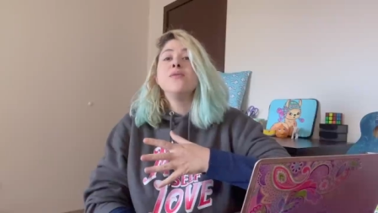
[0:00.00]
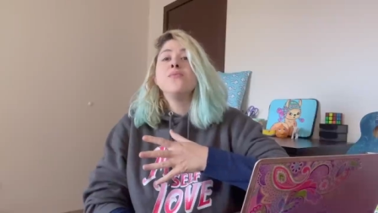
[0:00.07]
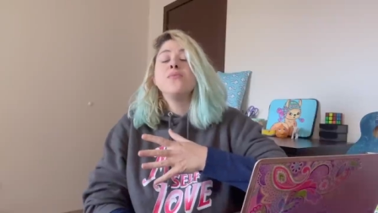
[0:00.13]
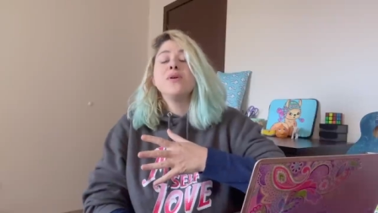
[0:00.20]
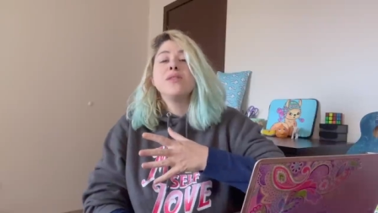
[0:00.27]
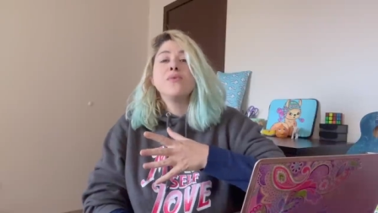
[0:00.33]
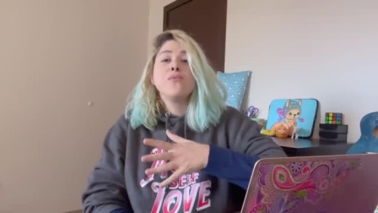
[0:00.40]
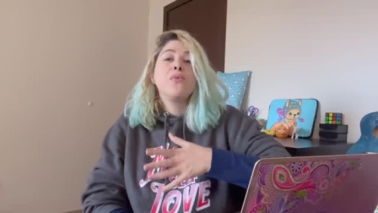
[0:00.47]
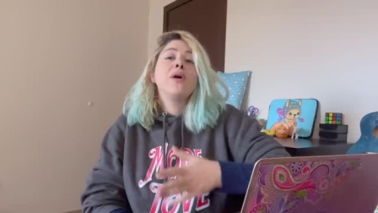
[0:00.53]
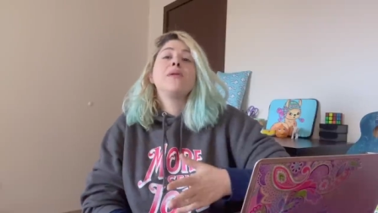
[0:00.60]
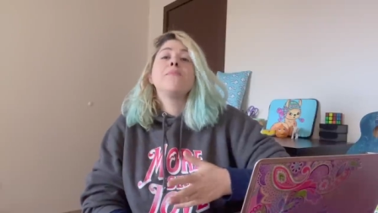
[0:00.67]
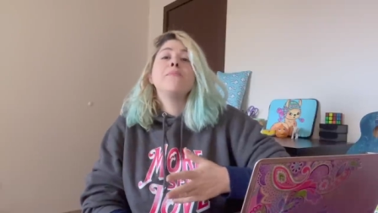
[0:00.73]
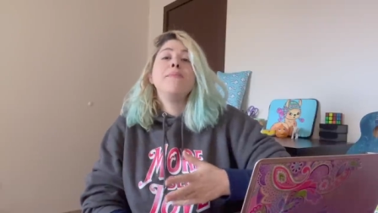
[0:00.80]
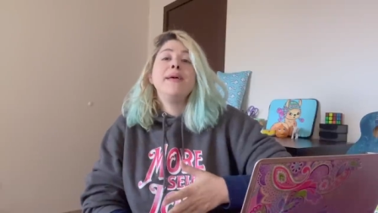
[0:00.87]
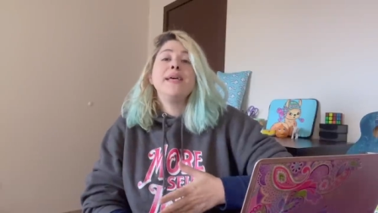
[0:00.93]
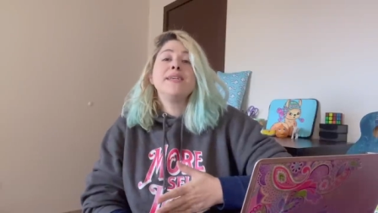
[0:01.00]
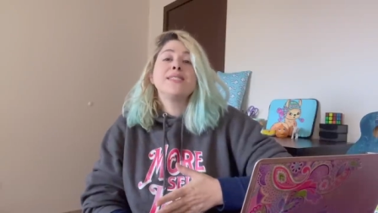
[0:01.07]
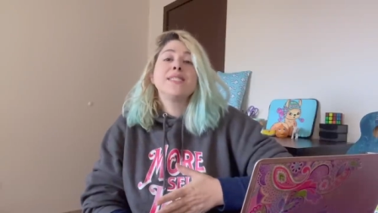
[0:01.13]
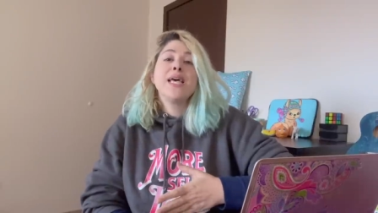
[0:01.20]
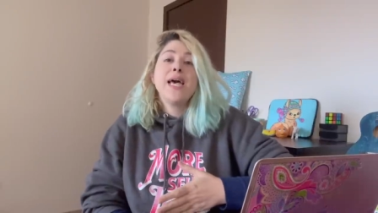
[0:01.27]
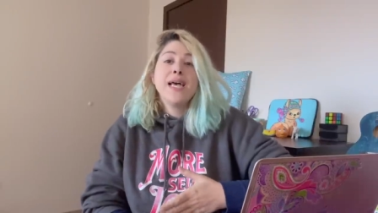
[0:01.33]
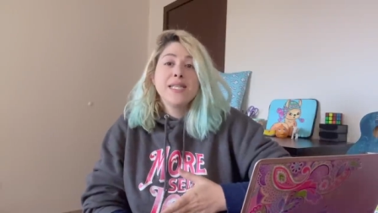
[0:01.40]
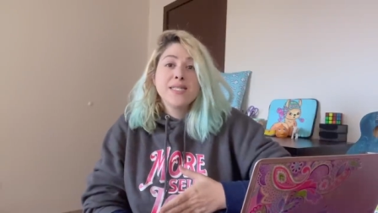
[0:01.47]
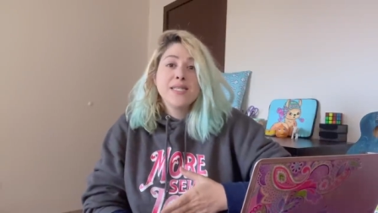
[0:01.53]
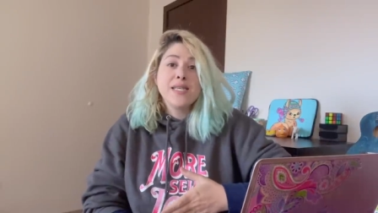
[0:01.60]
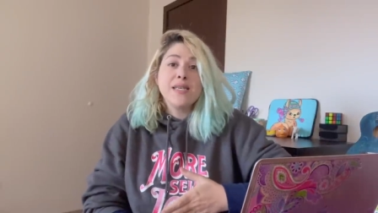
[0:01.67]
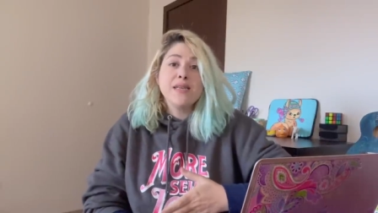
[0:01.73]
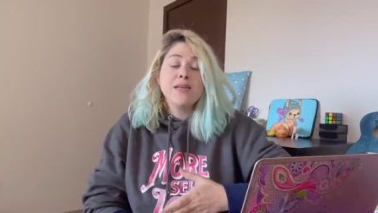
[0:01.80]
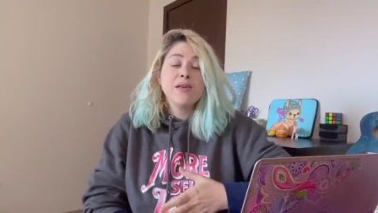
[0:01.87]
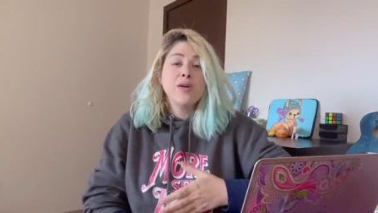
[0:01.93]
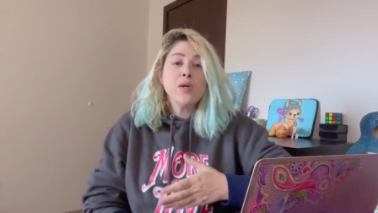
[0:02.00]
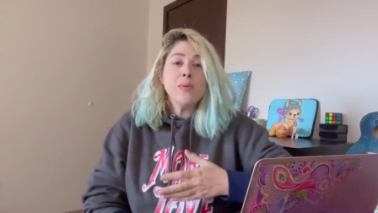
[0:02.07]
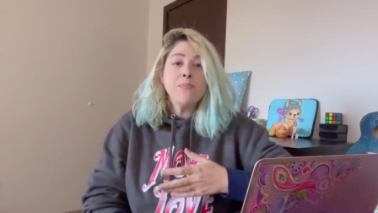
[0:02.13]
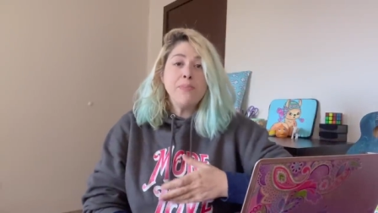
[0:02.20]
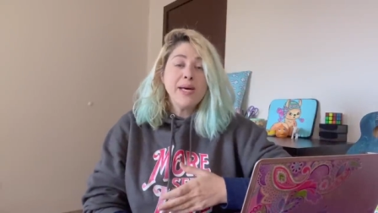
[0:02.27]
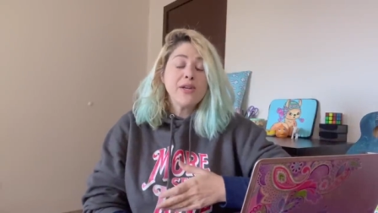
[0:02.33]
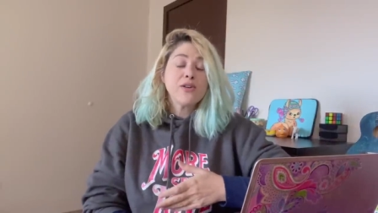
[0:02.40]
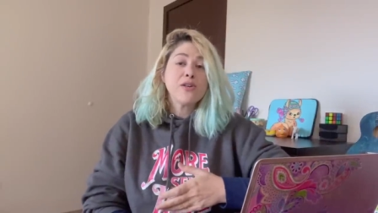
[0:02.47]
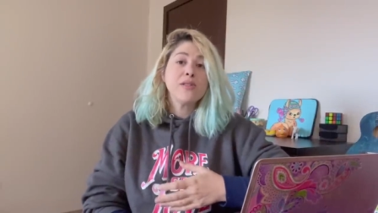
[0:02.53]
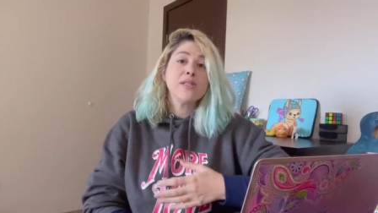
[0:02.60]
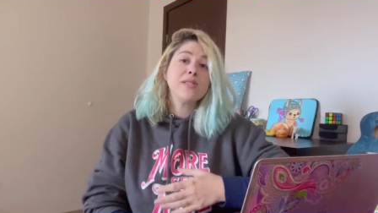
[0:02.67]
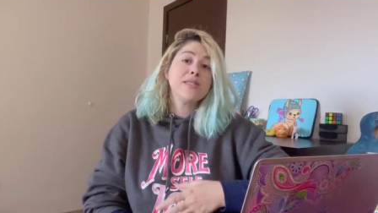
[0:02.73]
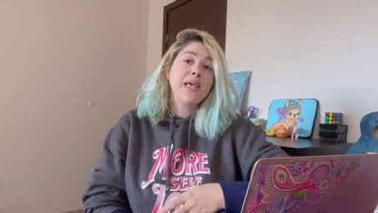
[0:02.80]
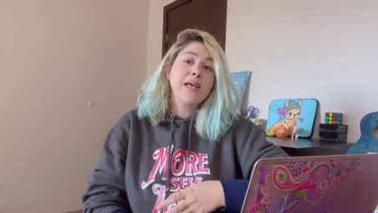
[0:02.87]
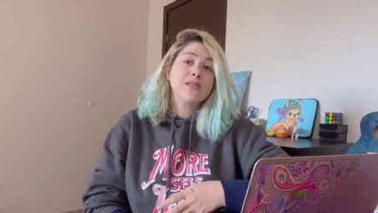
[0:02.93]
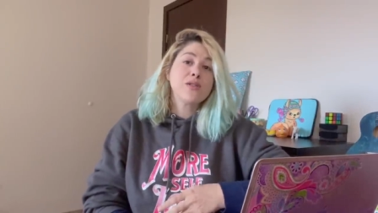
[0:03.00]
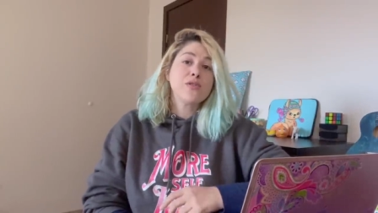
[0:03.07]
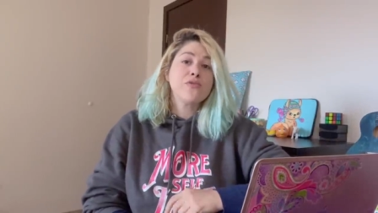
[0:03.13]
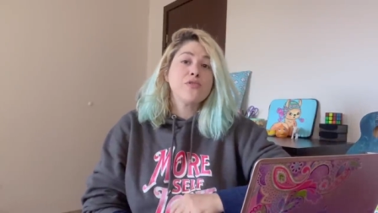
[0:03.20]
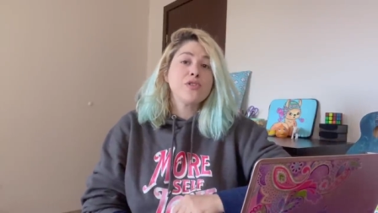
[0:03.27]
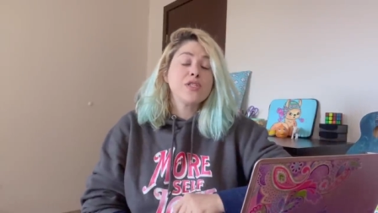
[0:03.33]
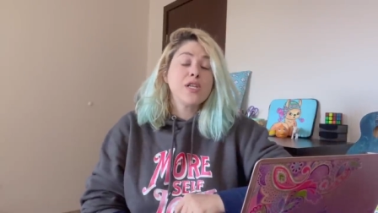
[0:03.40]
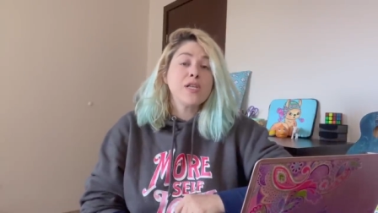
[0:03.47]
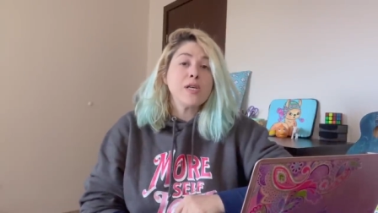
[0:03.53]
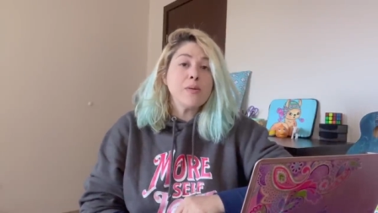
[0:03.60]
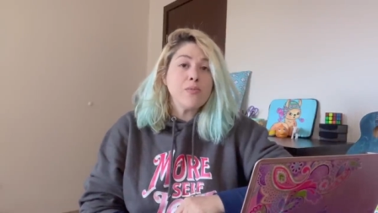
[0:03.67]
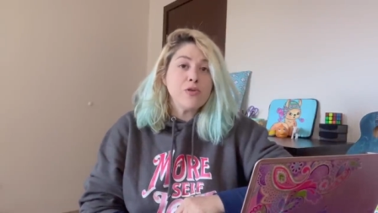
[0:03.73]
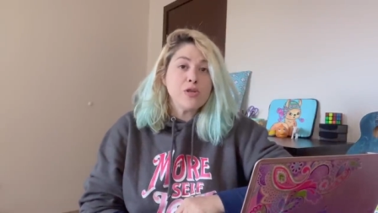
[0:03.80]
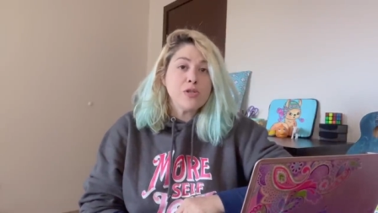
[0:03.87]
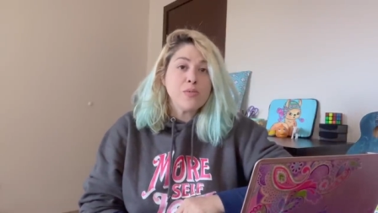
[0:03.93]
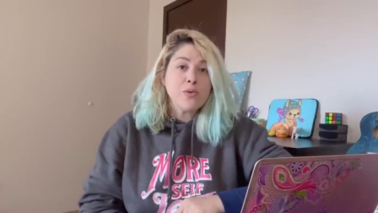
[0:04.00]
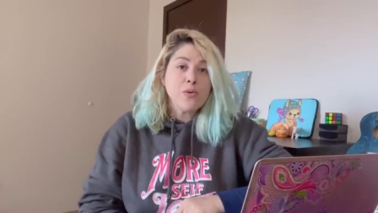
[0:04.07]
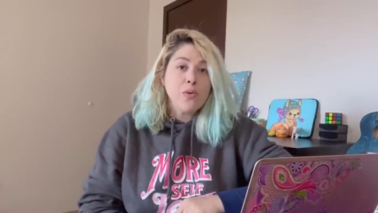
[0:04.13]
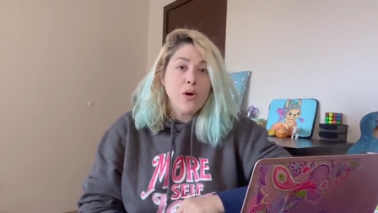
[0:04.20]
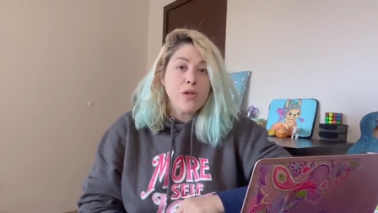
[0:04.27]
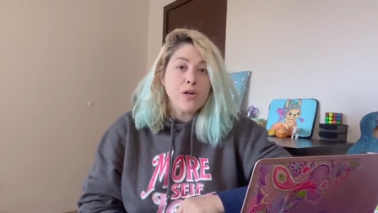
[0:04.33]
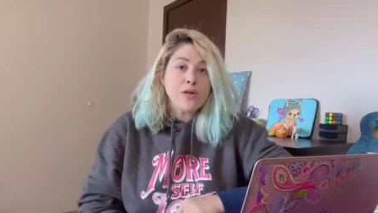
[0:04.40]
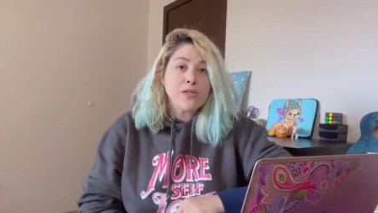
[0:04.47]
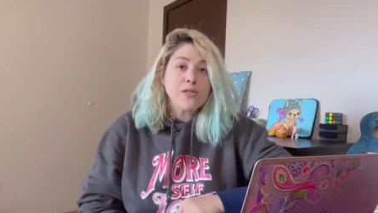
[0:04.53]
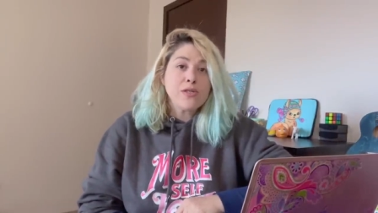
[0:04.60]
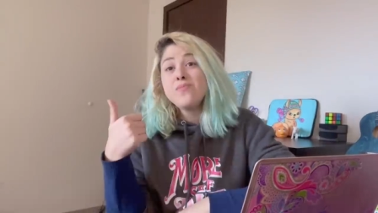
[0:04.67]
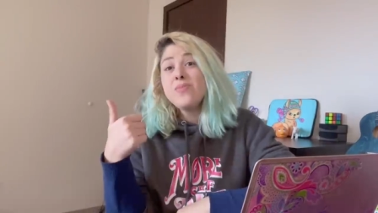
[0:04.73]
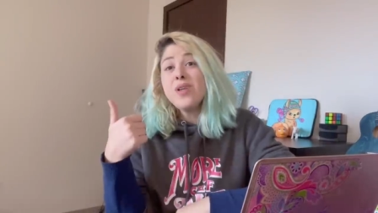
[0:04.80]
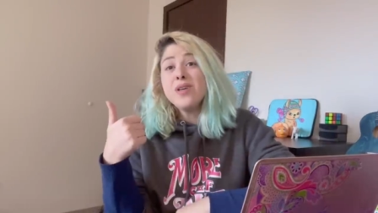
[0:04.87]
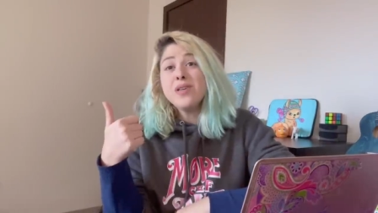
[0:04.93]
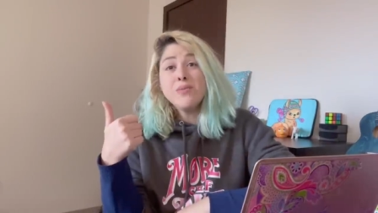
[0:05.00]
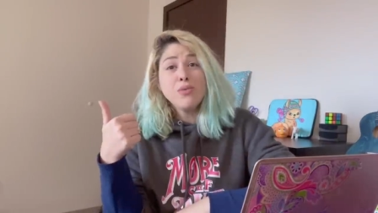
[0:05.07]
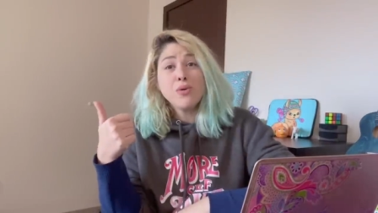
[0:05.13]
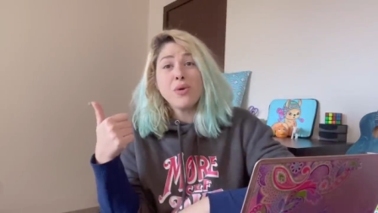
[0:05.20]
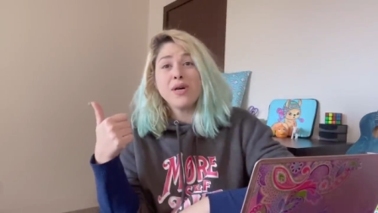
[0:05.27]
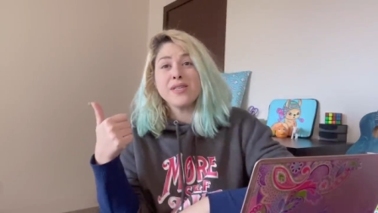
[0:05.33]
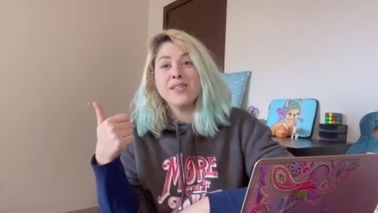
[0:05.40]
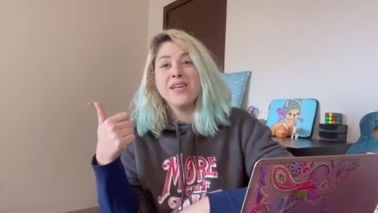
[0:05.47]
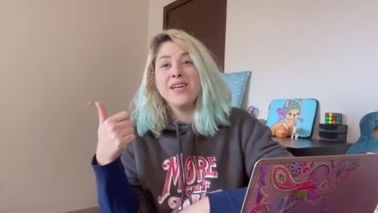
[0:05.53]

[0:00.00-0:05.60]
with what makes Etsy better than Zazzle for selling printable wall art. Number one,